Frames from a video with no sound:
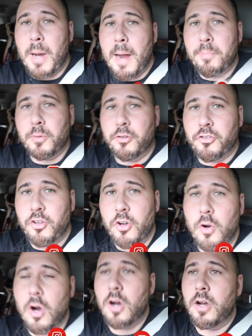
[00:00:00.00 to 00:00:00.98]
popular
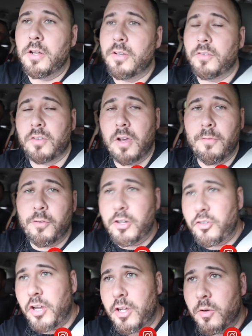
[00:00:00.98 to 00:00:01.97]
show on Discovery
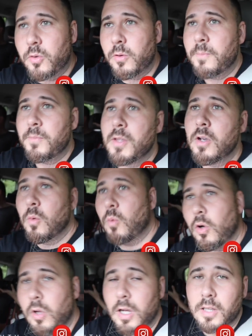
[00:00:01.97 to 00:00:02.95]
Channel.
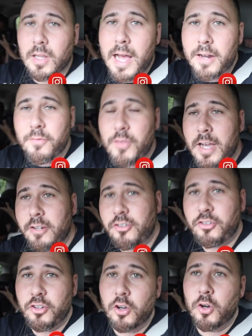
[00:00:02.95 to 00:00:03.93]
Well, a lot of that
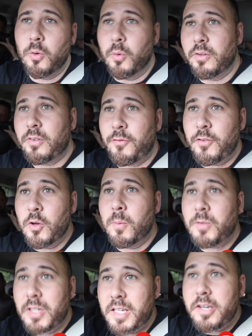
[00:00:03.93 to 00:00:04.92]
show was
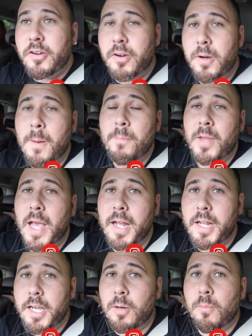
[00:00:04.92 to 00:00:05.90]
filmed here
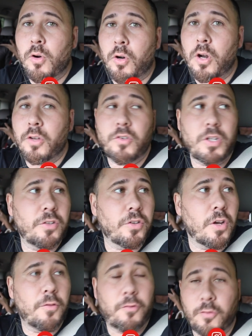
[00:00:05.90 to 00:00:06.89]
at Animal Crossings
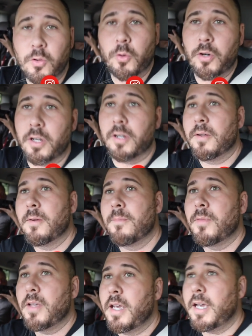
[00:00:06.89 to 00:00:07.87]
of Florida.
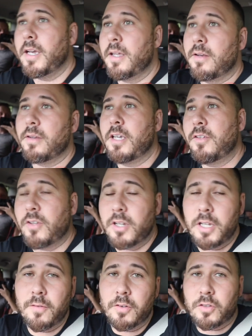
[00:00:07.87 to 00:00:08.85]
And he's gonna
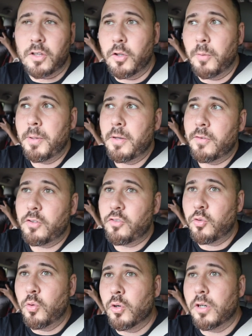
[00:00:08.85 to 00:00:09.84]
give us a little bit of a
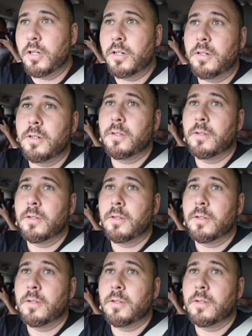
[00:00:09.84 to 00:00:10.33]
tour